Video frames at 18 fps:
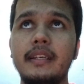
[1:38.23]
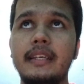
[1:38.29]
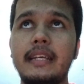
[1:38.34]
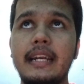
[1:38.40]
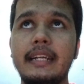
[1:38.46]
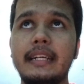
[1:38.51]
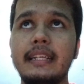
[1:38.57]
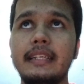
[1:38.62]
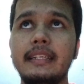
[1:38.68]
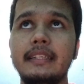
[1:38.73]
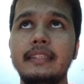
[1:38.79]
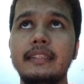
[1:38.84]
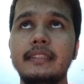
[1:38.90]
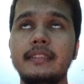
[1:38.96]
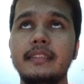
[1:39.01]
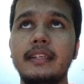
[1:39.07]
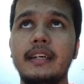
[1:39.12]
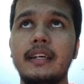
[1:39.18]

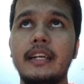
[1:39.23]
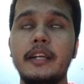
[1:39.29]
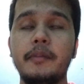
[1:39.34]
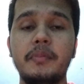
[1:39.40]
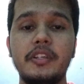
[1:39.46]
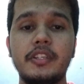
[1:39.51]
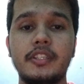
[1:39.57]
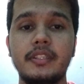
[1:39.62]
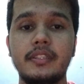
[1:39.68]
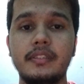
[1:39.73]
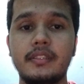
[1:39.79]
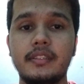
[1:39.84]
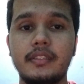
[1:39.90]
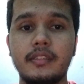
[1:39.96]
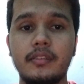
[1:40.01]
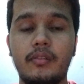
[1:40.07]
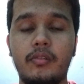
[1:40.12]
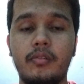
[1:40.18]
getting the
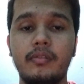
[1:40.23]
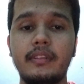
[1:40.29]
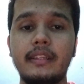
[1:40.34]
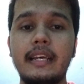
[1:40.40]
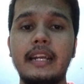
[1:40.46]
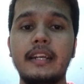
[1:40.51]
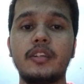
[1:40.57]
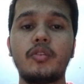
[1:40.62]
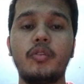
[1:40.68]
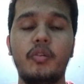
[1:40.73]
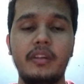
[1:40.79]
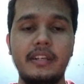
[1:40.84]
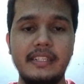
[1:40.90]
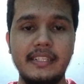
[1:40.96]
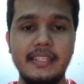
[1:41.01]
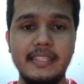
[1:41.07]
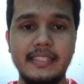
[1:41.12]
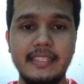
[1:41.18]
admissions on that
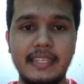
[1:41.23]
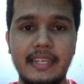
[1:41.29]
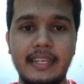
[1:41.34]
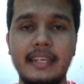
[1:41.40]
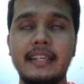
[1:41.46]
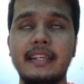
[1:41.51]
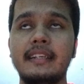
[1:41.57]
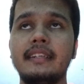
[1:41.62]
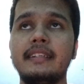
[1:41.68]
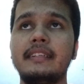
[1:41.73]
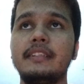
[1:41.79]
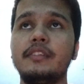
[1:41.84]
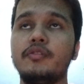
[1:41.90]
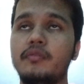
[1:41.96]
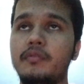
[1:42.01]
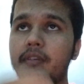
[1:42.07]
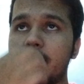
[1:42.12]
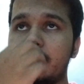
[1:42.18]
colleges and
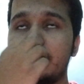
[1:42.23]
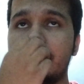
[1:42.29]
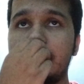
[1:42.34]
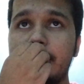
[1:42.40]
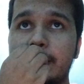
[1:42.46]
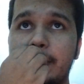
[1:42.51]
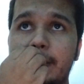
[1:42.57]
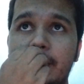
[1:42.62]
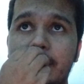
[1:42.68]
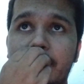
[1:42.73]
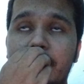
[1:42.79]
universities